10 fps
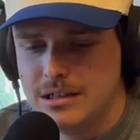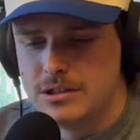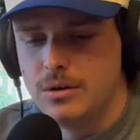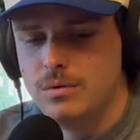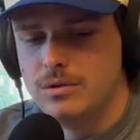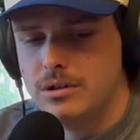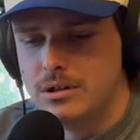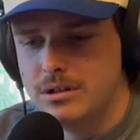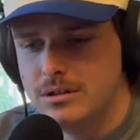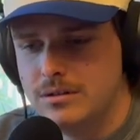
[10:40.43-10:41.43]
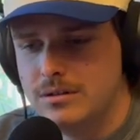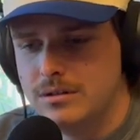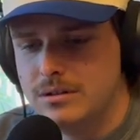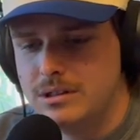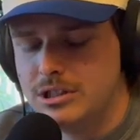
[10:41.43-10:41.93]
So the
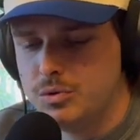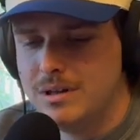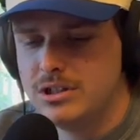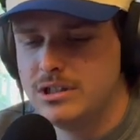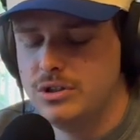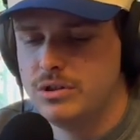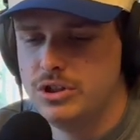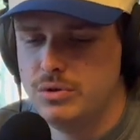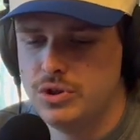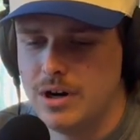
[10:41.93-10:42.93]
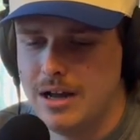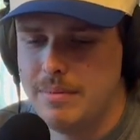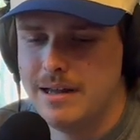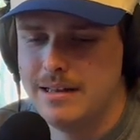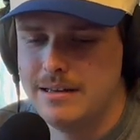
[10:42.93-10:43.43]
situations that you can use your
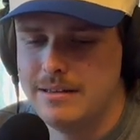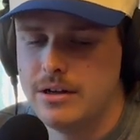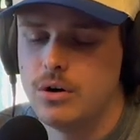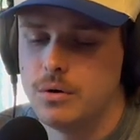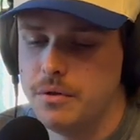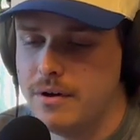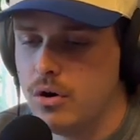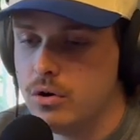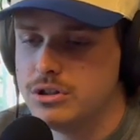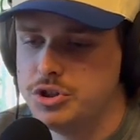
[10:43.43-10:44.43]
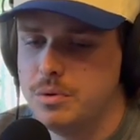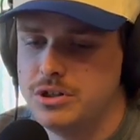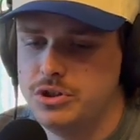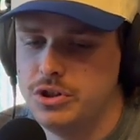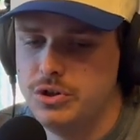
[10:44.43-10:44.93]
iPad in, there are
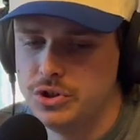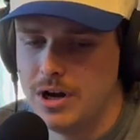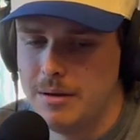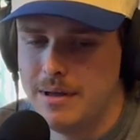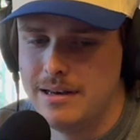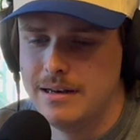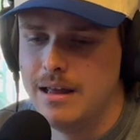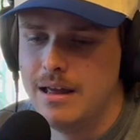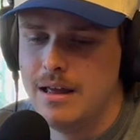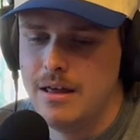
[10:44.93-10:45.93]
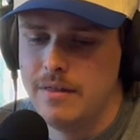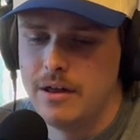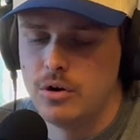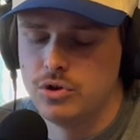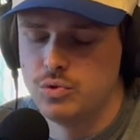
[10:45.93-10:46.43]
situations you can use your iPad in that
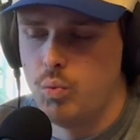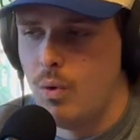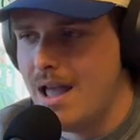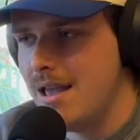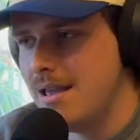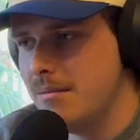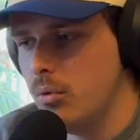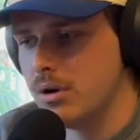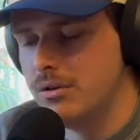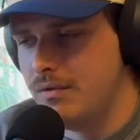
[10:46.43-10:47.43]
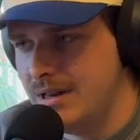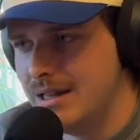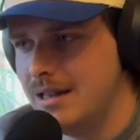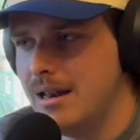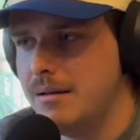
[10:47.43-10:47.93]
are just way more
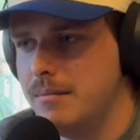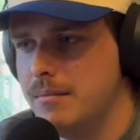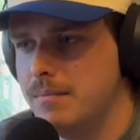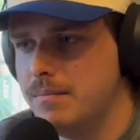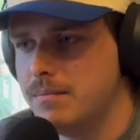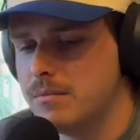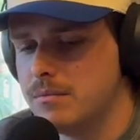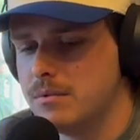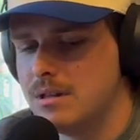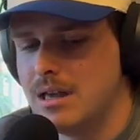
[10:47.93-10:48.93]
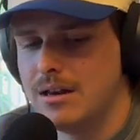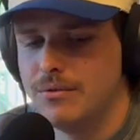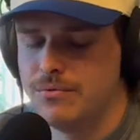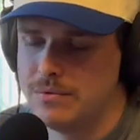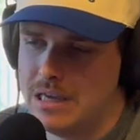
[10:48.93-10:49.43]
convenient and kind
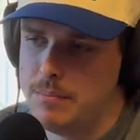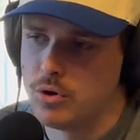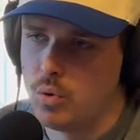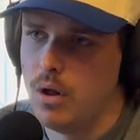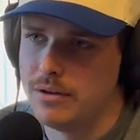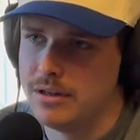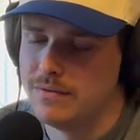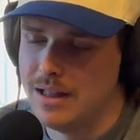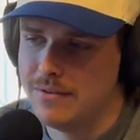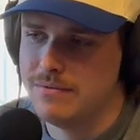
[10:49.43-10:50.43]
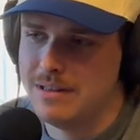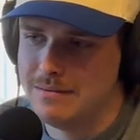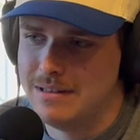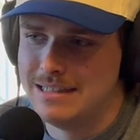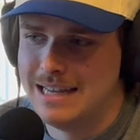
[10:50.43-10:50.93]
of keep your quality of life
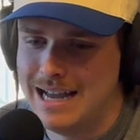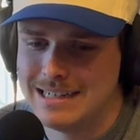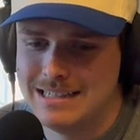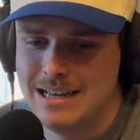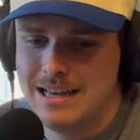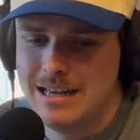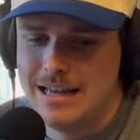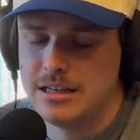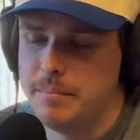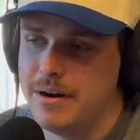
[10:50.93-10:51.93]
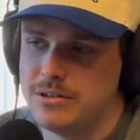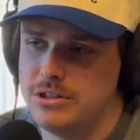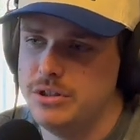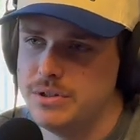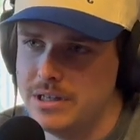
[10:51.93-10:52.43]
intact in comparison
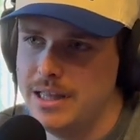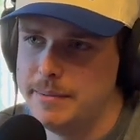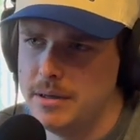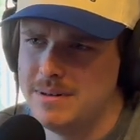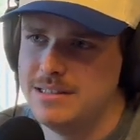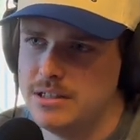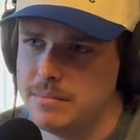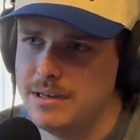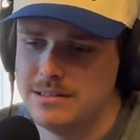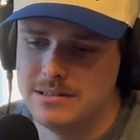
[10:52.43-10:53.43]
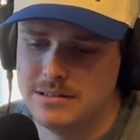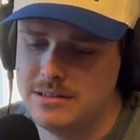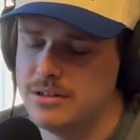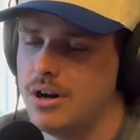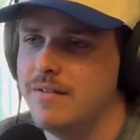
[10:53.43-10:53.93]
to using a laptop in some cases.
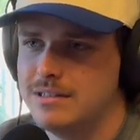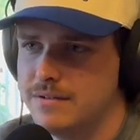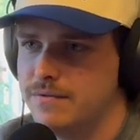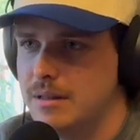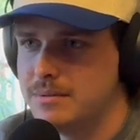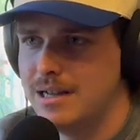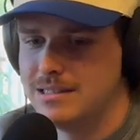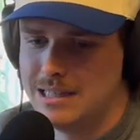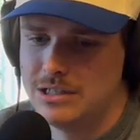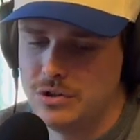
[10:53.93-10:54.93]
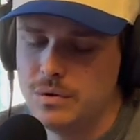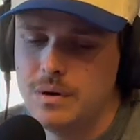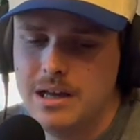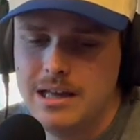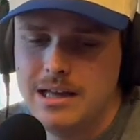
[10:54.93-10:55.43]
There are obviously flip sides of that too.
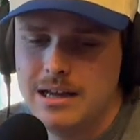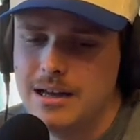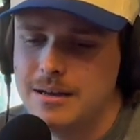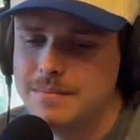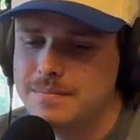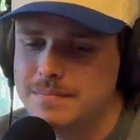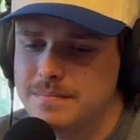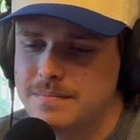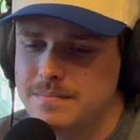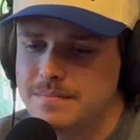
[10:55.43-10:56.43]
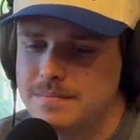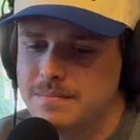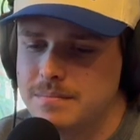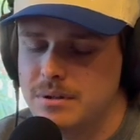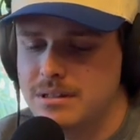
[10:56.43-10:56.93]

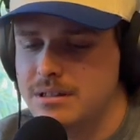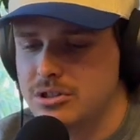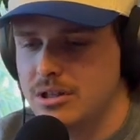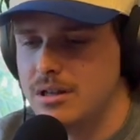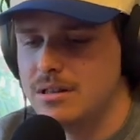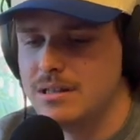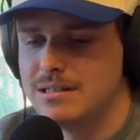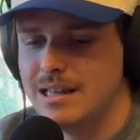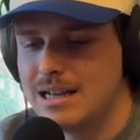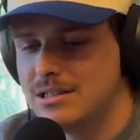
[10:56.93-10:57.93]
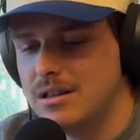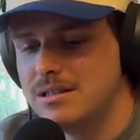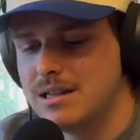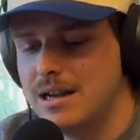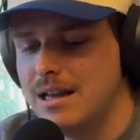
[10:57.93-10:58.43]
But there's a lot of things. Like I saw
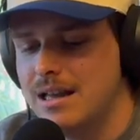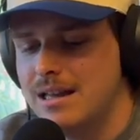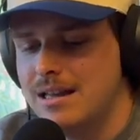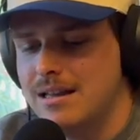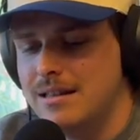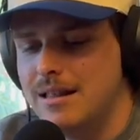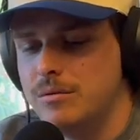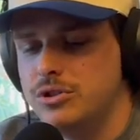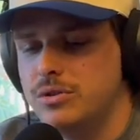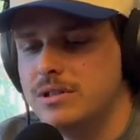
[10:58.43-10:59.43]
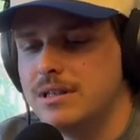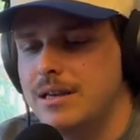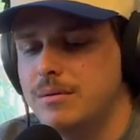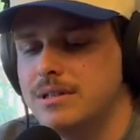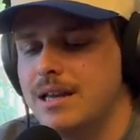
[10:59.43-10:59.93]
this guy that was he
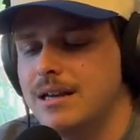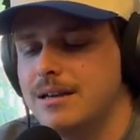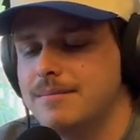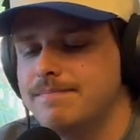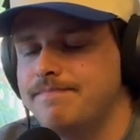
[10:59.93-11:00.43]
was a